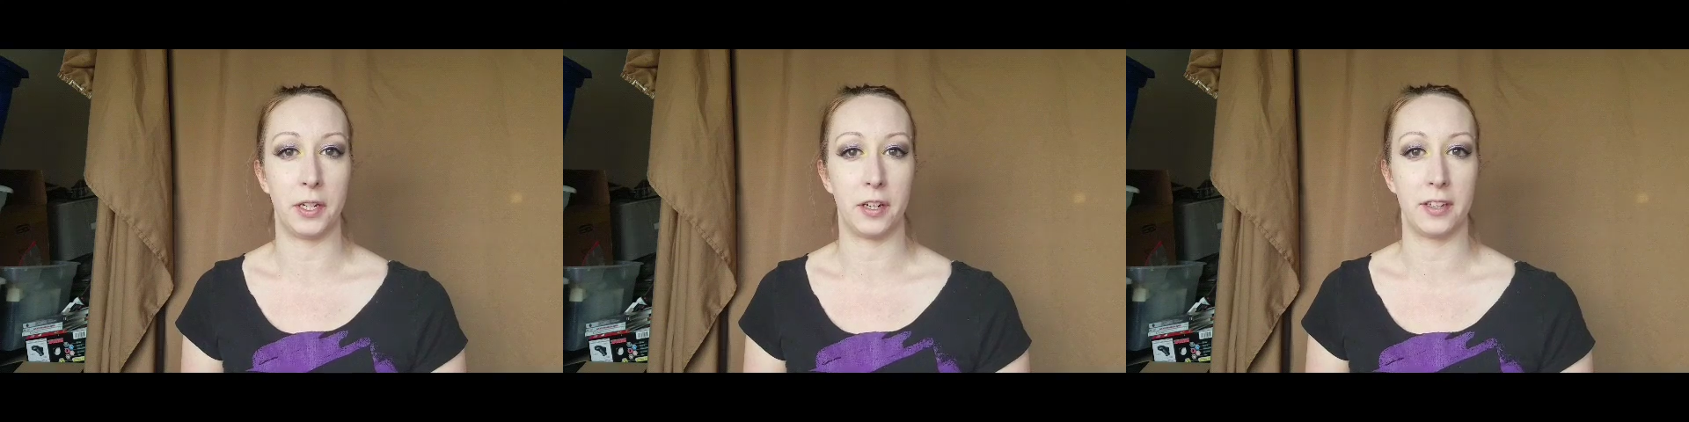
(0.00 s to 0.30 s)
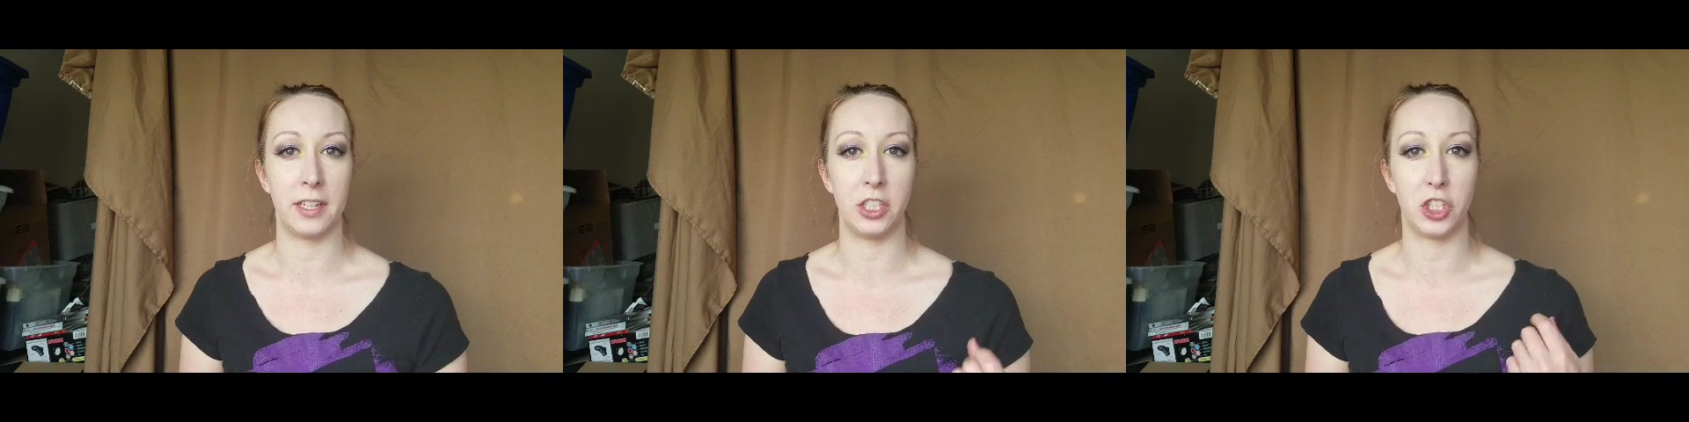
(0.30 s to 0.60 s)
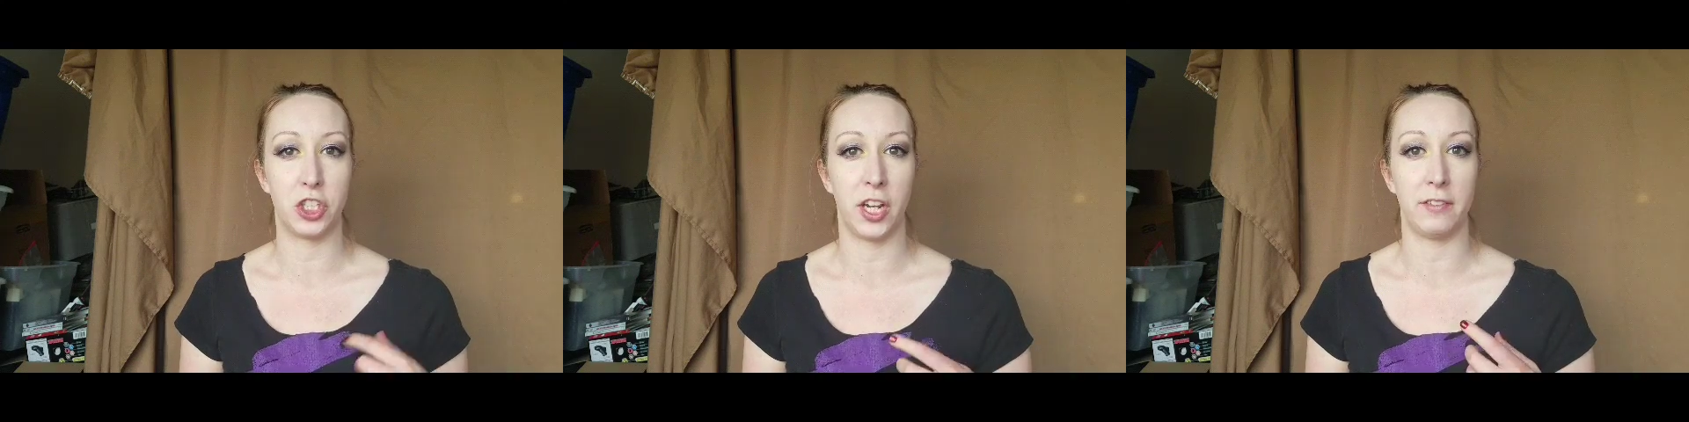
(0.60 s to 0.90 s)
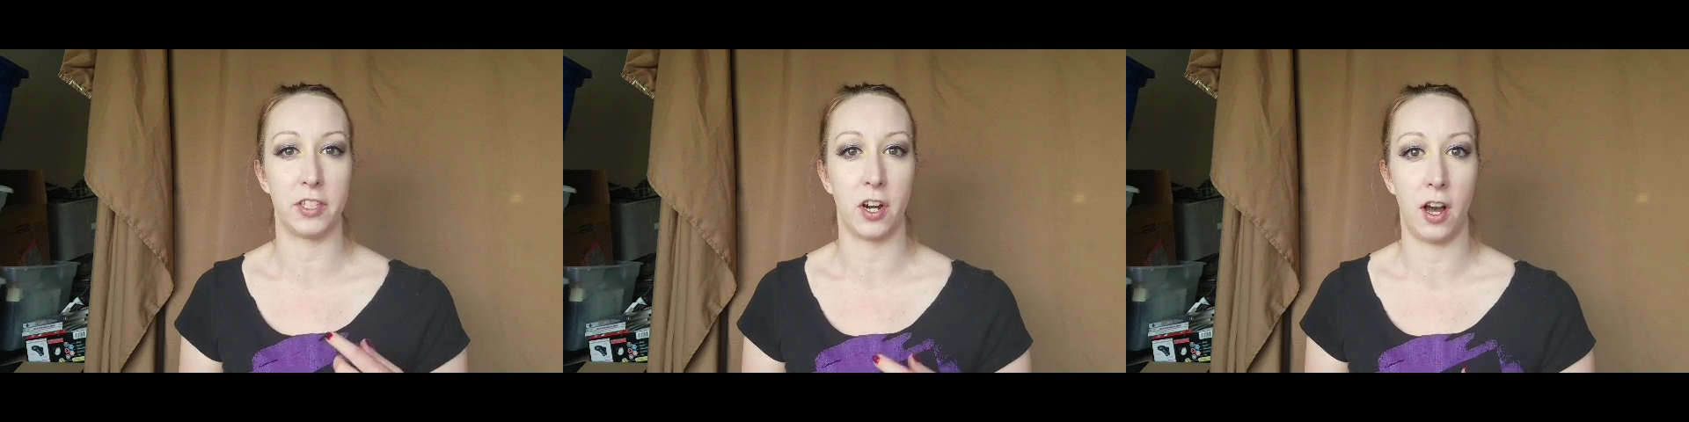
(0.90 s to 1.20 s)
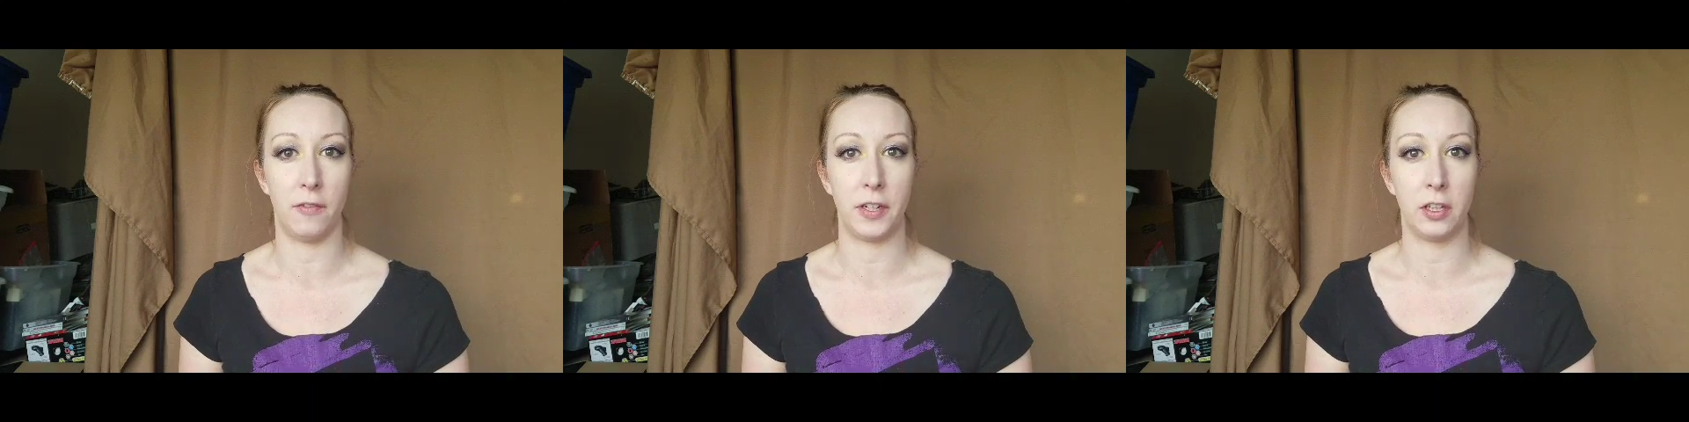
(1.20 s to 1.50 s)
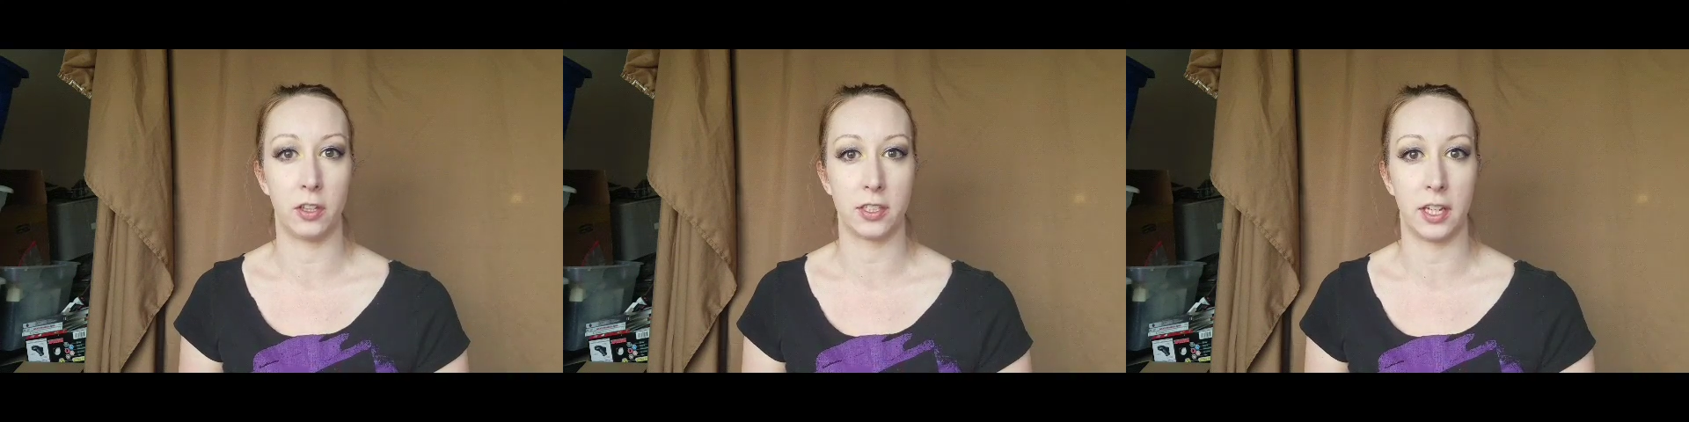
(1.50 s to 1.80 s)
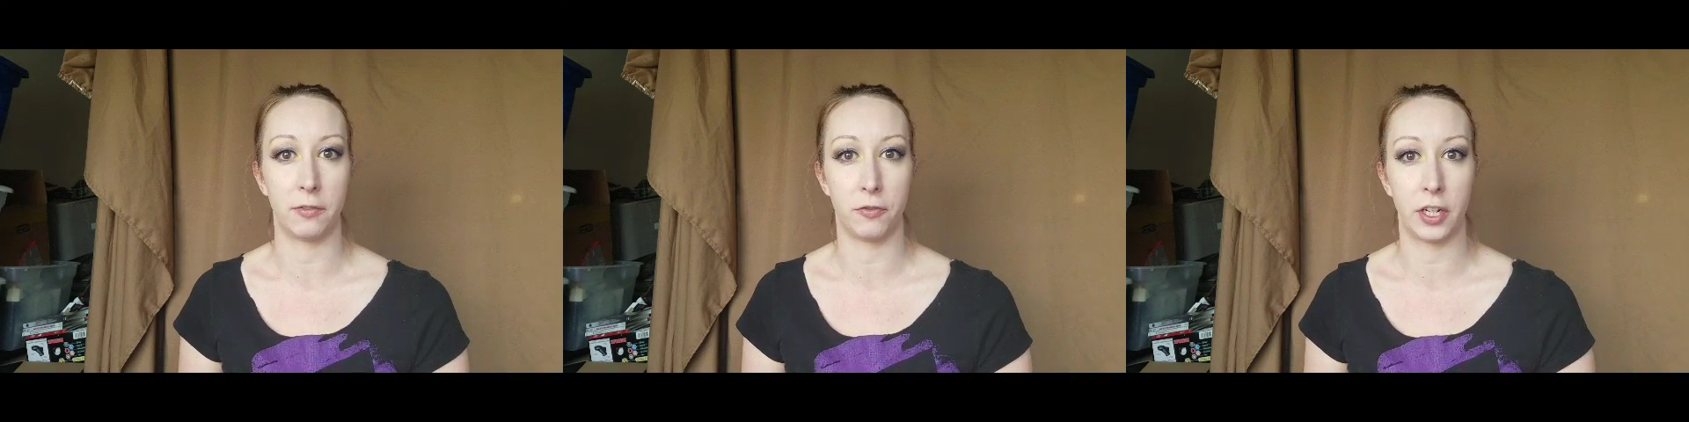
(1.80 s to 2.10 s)
and then he shaves it off and he looks like
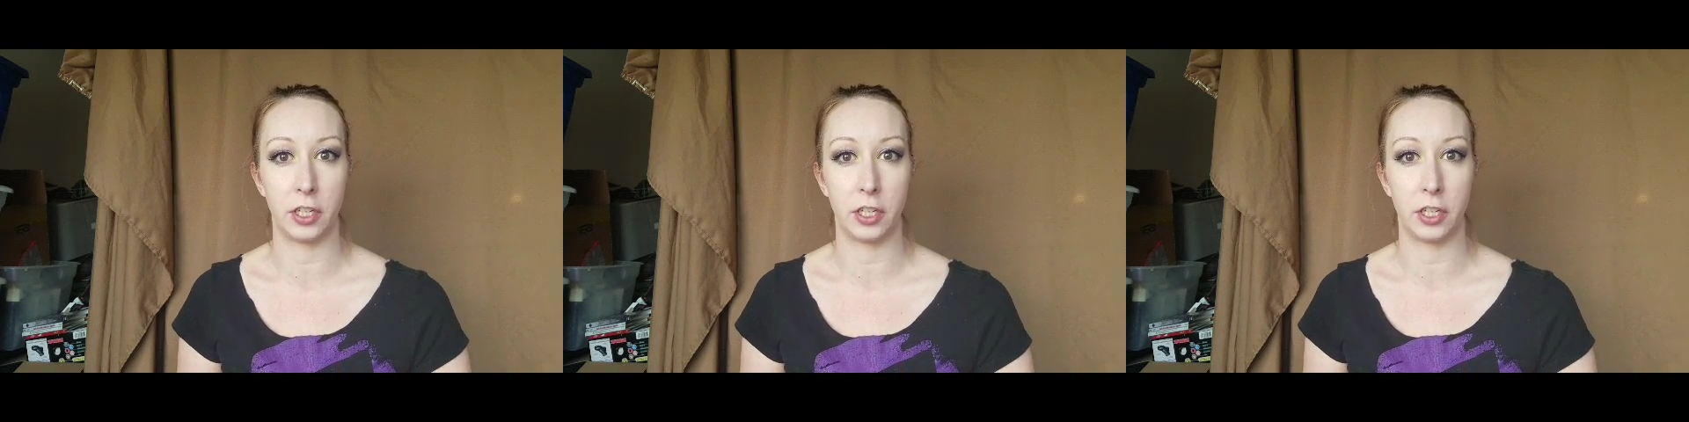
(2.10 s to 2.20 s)
freaking